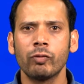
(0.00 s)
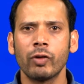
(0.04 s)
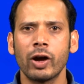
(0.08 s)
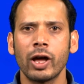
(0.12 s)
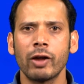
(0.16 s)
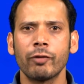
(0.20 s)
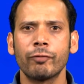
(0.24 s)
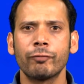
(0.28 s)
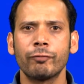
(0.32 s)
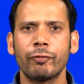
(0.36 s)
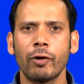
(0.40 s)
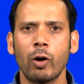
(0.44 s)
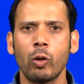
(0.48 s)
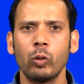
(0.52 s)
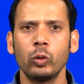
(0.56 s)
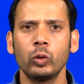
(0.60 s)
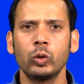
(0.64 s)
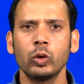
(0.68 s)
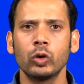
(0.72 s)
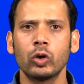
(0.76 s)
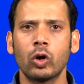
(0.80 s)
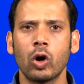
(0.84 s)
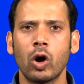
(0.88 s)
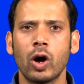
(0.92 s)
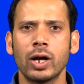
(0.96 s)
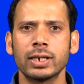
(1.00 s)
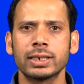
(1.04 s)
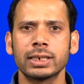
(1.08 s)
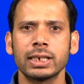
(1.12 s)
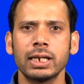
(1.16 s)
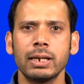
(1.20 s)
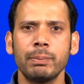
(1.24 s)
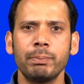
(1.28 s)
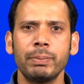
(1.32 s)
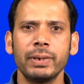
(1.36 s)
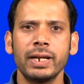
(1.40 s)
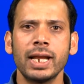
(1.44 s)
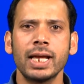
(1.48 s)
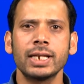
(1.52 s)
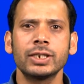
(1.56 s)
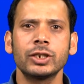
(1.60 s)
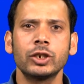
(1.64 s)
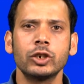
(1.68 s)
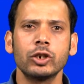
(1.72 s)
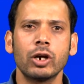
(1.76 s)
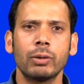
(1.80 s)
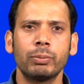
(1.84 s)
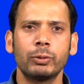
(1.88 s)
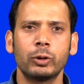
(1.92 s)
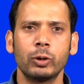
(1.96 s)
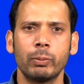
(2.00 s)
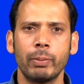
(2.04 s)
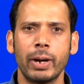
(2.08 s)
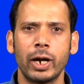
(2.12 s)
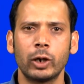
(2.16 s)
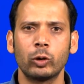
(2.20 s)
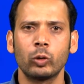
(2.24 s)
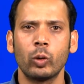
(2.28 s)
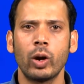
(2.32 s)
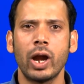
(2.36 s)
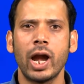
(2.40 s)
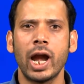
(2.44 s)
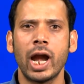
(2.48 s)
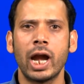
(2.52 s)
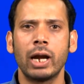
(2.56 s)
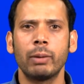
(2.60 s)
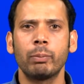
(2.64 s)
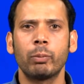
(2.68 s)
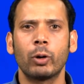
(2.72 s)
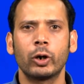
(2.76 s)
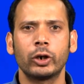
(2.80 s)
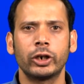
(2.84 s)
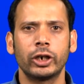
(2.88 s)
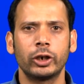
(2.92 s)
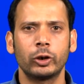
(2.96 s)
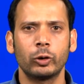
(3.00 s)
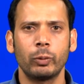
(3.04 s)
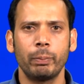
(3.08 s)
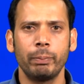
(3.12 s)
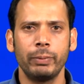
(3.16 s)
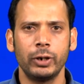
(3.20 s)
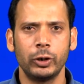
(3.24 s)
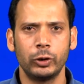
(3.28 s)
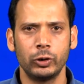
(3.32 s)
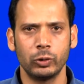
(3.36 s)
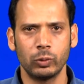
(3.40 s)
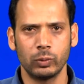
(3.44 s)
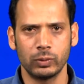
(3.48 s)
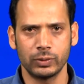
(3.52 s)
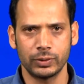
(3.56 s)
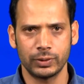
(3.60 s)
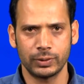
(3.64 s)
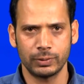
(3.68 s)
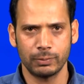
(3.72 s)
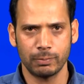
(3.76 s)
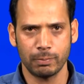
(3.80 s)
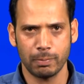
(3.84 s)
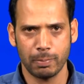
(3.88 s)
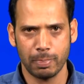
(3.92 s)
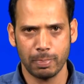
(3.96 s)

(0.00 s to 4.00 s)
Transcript: were found to cause epinasty of tomato and potato petioles.